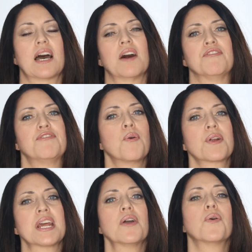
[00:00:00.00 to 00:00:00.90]
a
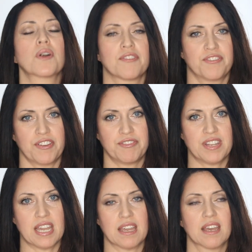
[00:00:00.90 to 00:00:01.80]
40 or a
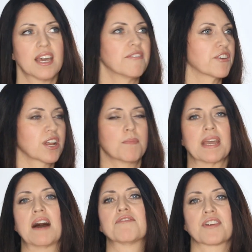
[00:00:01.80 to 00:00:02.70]
50 if you're gonna be
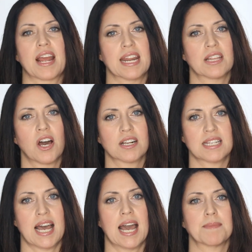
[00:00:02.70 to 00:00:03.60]
out for any long
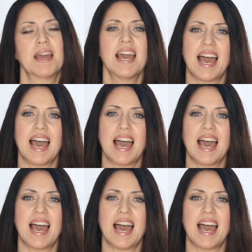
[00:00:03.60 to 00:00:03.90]
time,